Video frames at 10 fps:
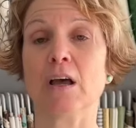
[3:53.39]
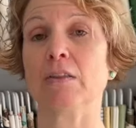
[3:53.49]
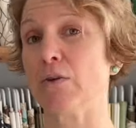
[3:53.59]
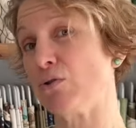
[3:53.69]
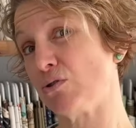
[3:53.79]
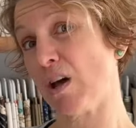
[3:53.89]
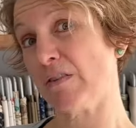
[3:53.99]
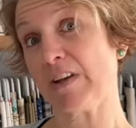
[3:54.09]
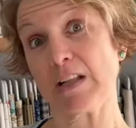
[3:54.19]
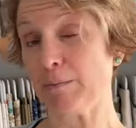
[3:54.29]
Those are not
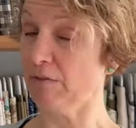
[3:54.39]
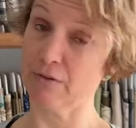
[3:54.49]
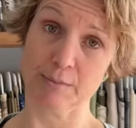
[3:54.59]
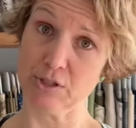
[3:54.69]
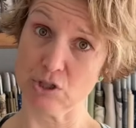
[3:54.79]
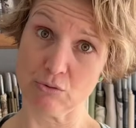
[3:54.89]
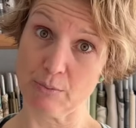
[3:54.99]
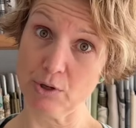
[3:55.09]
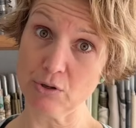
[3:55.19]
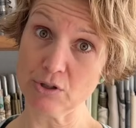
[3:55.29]
available from a distributor,